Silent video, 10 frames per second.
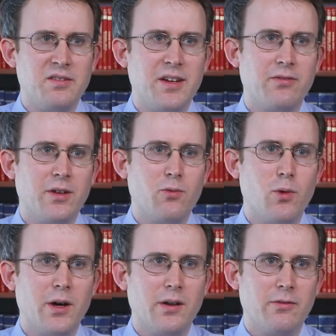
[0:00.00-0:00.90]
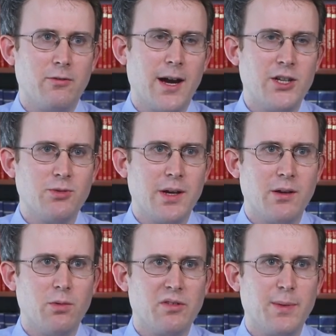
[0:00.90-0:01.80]
is definitely one of
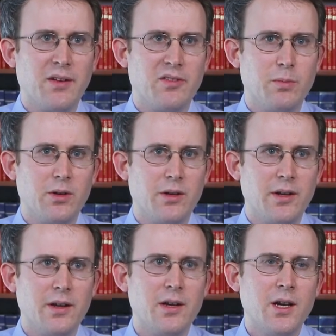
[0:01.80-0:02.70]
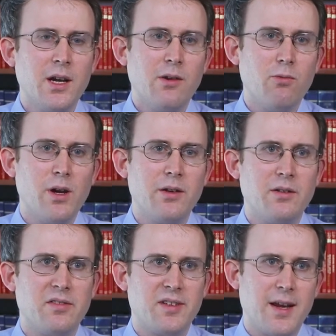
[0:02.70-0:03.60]
graduated responsibility. We
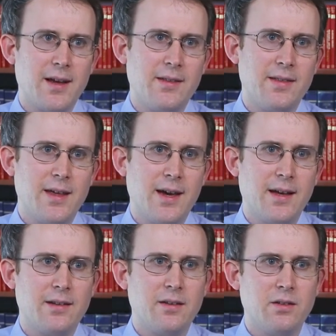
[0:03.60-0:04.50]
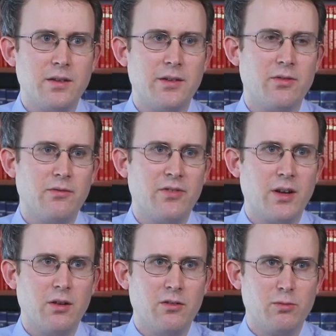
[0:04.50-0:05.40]
understand that different
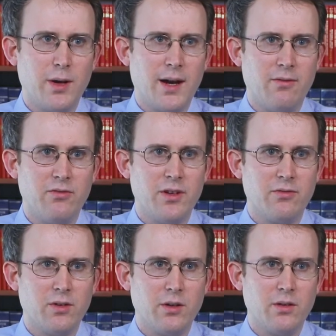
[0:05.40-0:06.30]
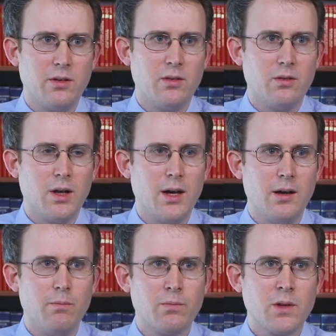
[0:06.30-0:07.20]
fellows will have different
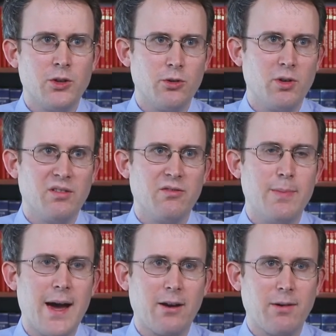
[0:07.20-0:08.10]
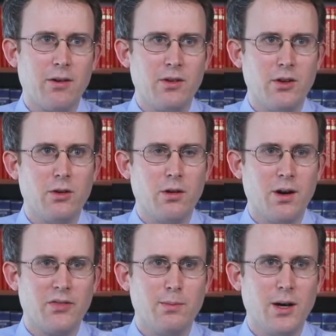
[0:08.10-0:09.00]
uh, degrees of background in
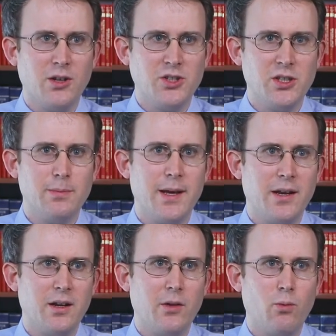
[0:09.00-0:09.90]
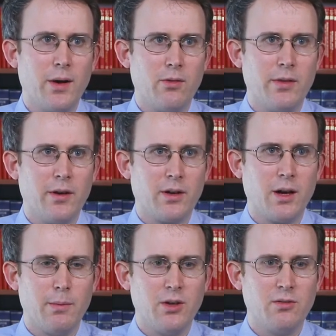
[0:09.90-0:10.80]
neuro-ophthalmology depending on whether they're
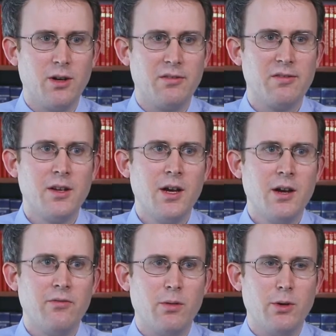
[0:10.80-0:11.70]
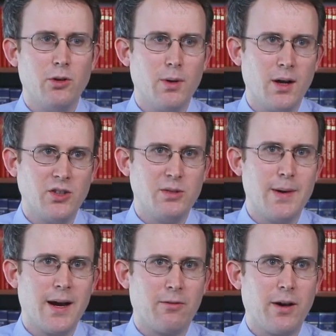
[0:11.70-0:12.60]
coming to us from a neurology
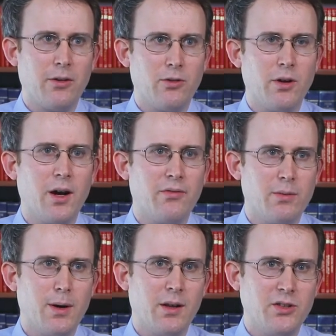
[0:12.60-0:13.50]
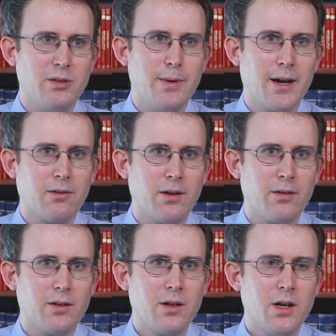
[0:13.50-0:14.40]
background or an ophthalmology
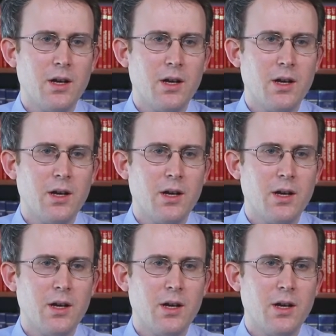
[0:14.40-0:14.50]
background.